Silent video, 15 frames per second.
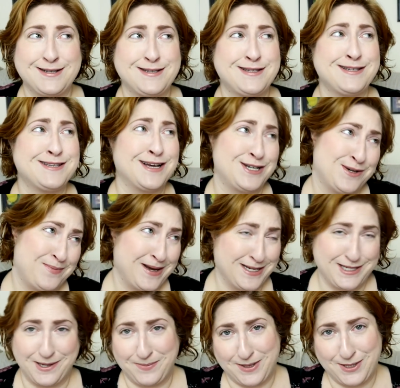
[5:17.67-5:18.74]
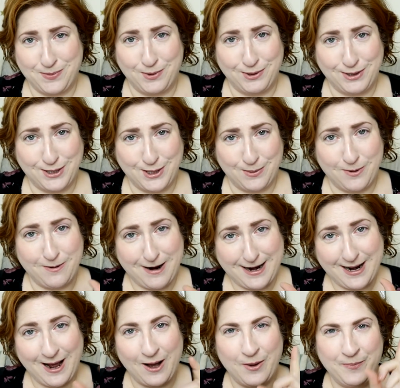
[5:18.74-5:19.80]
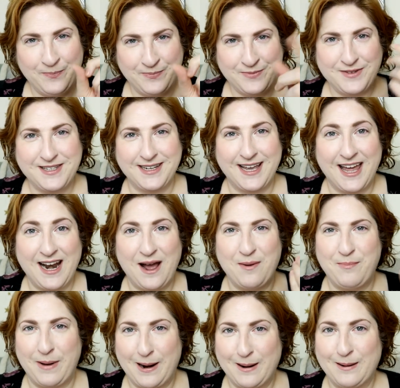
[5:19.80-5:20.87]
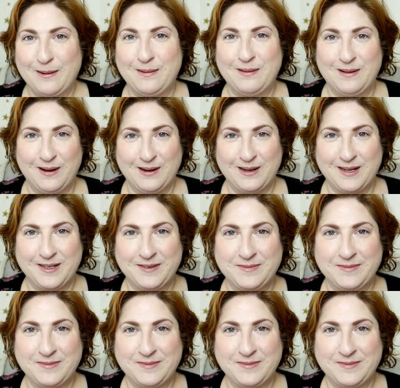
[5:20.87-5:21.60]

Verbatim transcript: such a basic bitch beauty tuber right now to get a better look.